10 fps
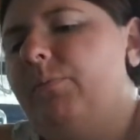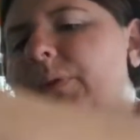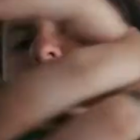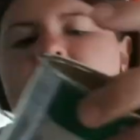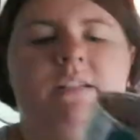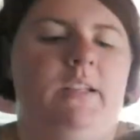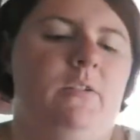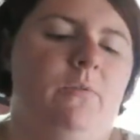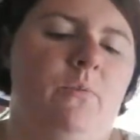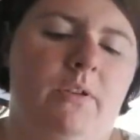But
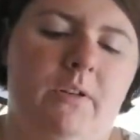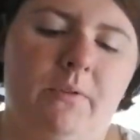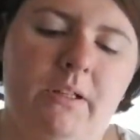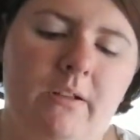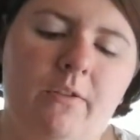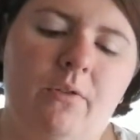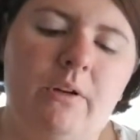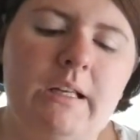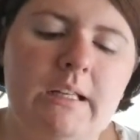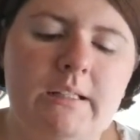when I read the
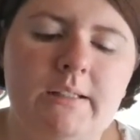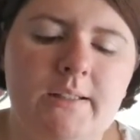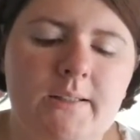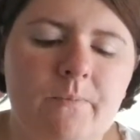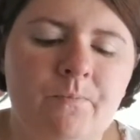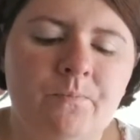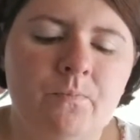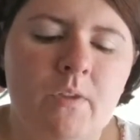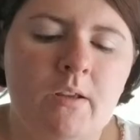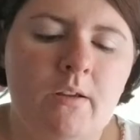ingredients,
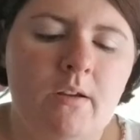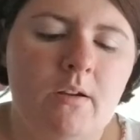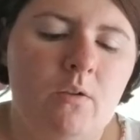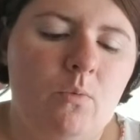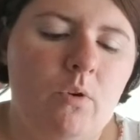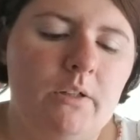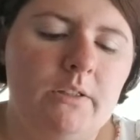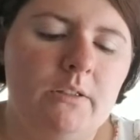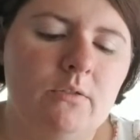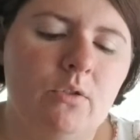
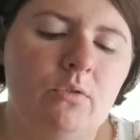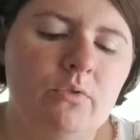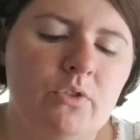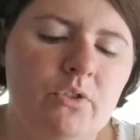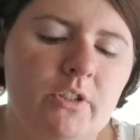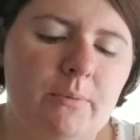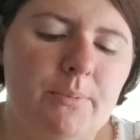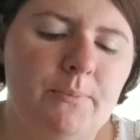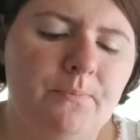water, golden syrup.